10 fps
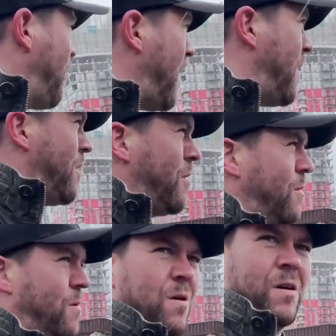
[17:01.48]

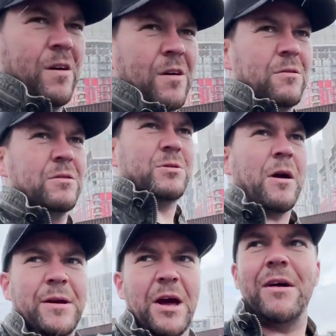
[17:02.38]
Woo! Which way
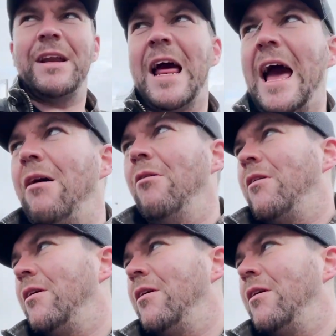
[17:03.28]
are we going now?